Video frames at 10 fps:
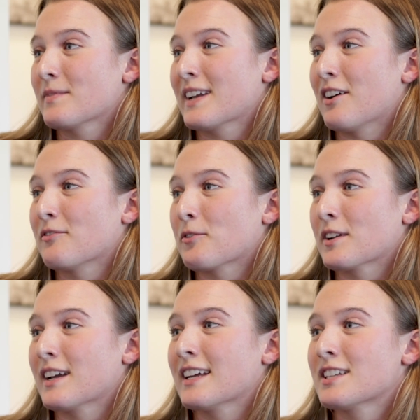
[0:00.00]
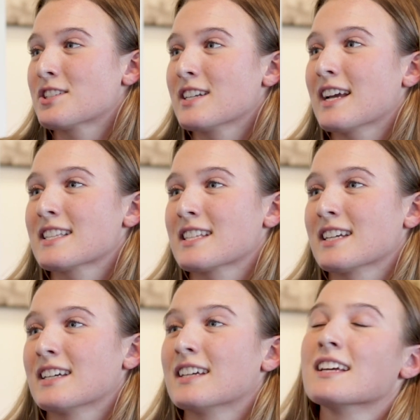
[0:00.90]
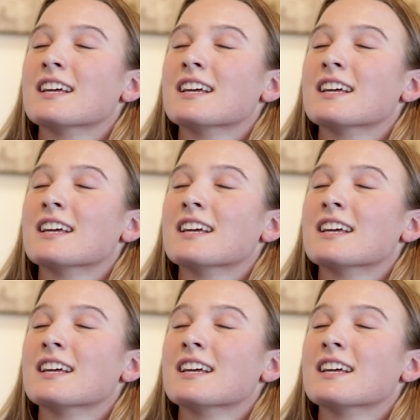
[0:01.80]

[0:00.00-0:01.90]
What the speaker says: California, and she has a